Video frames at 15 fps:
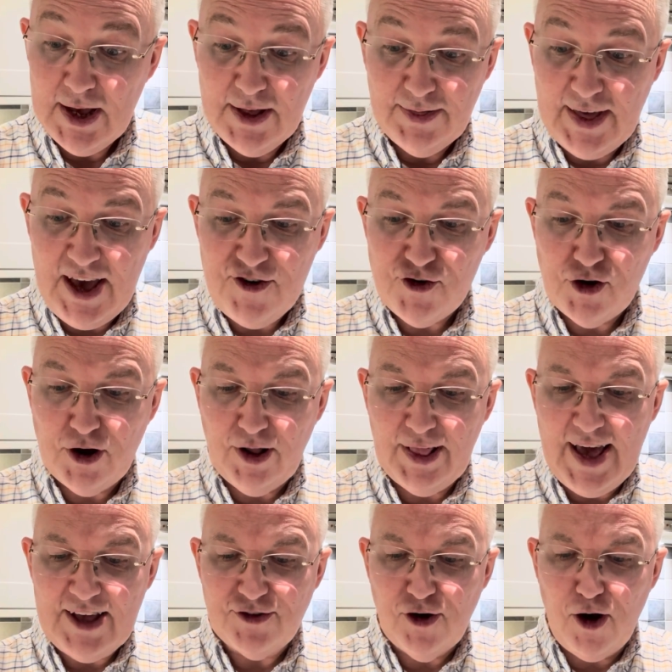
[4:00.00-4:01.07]
They should
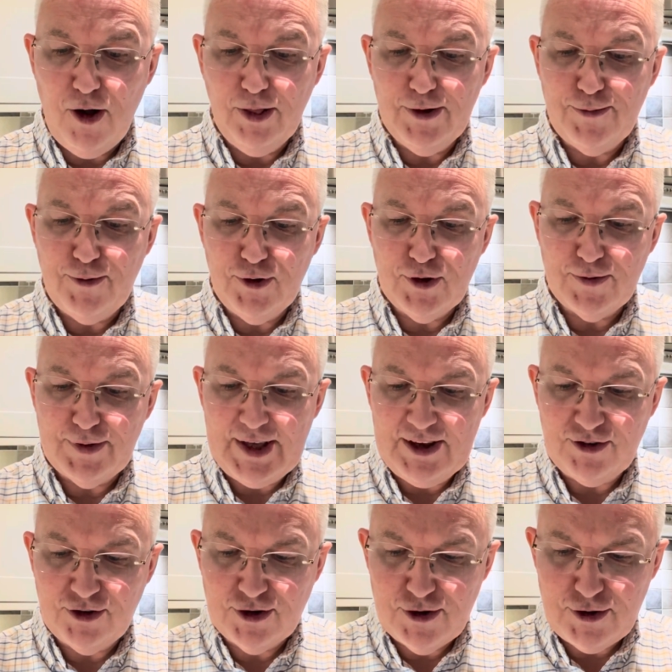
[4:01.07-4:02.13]
collect all the food of
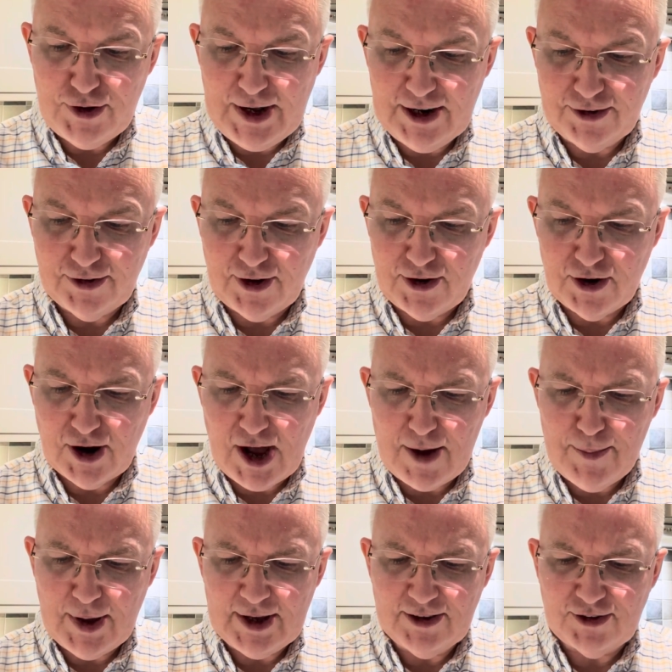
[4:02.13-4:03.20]
these good years that are
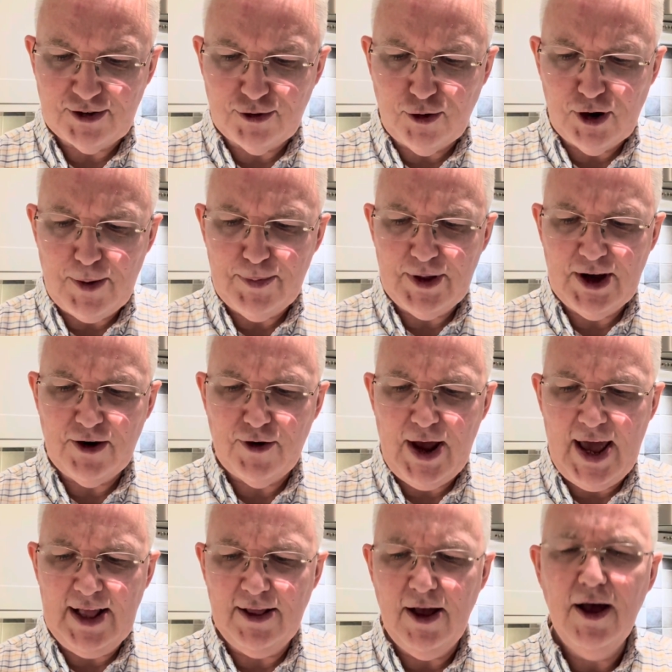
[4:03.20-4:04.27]
coming and store up the
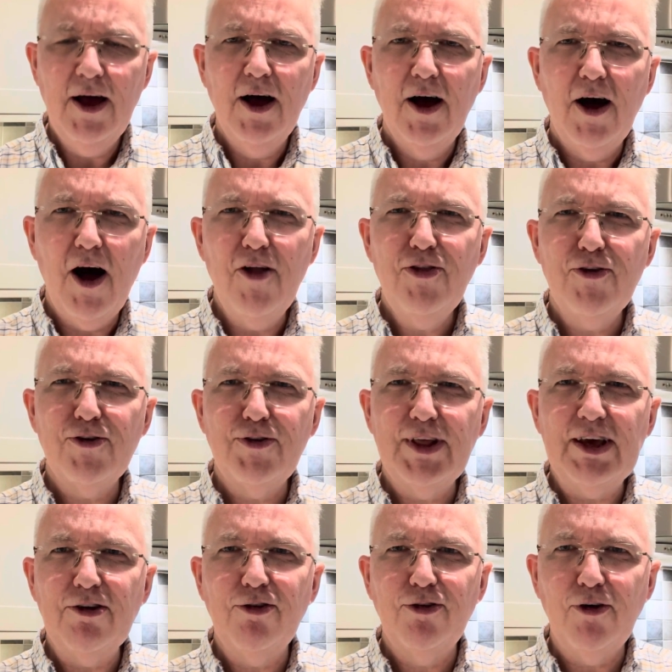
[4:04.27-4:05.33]
grain under the
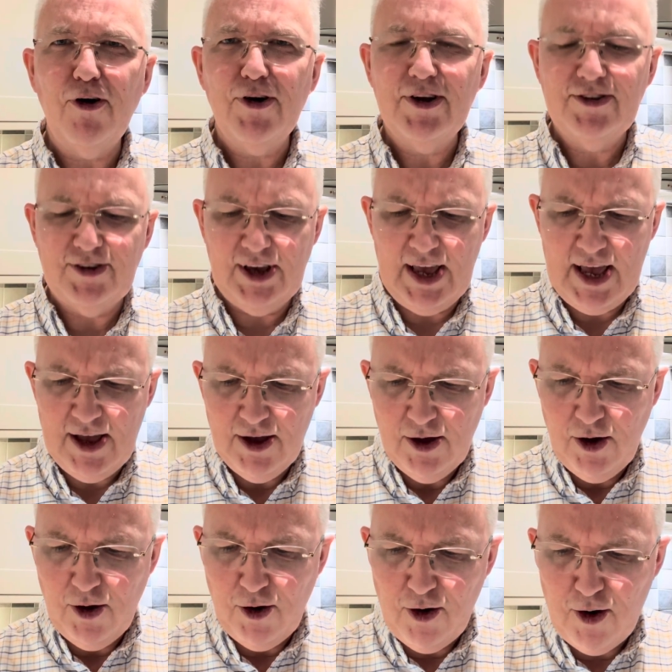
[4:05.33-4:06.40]
authority
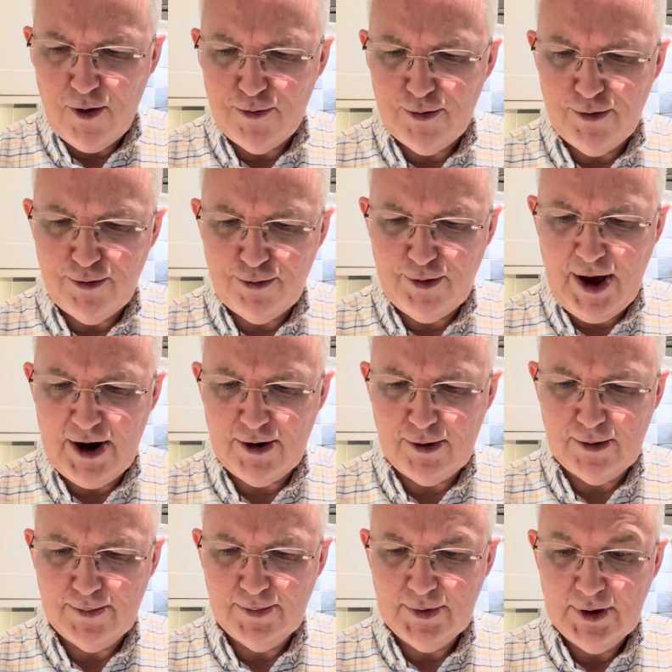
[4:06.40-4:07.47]
of
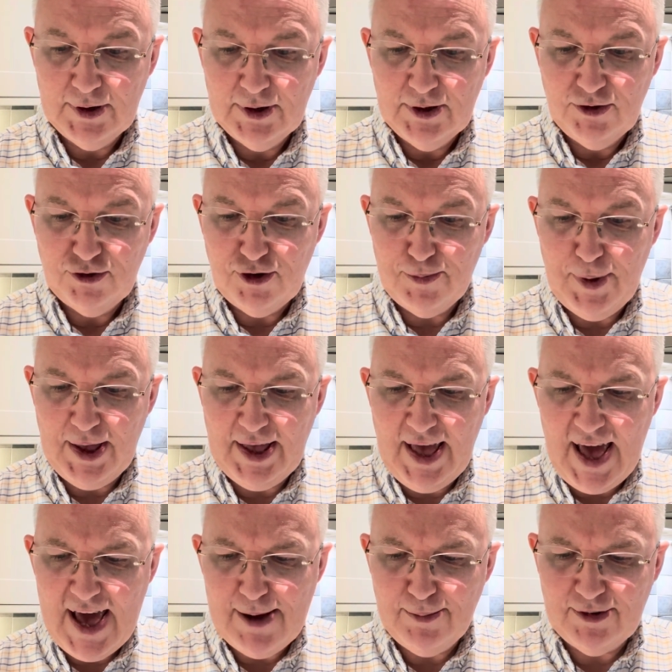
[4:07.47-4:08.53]
Pharaoh, to be
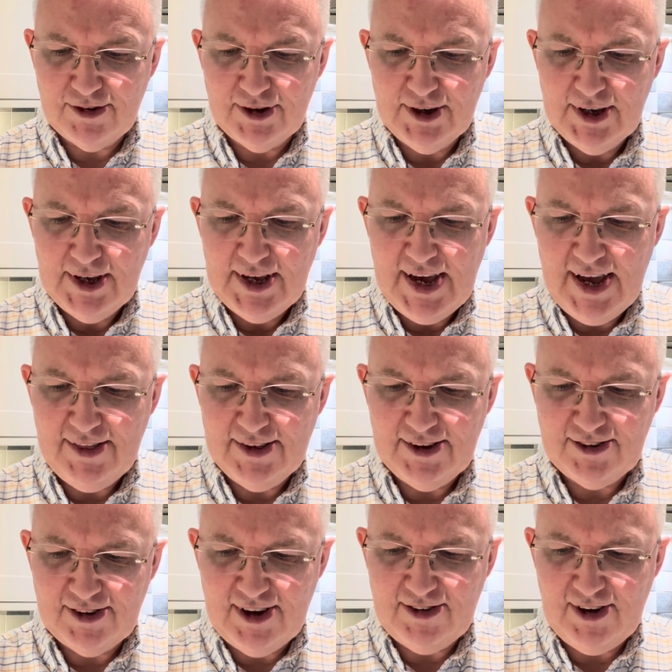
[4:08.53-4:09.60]
kept in the
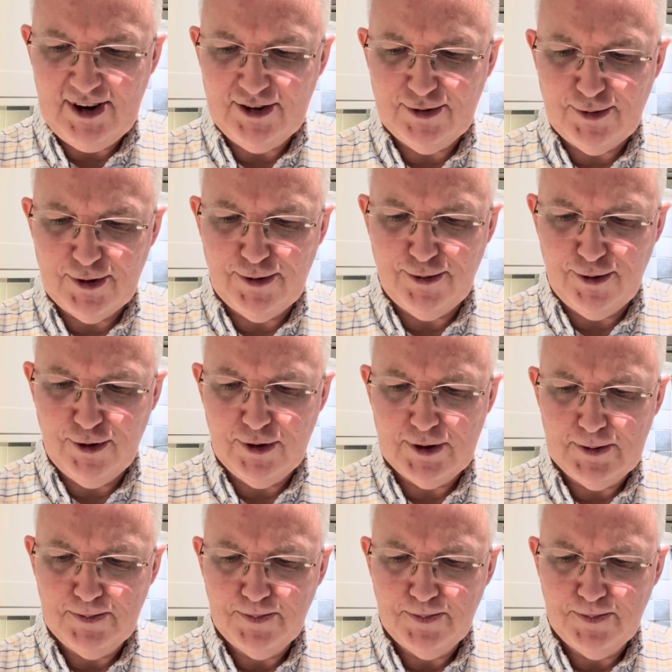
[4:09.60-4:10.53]
cities for food.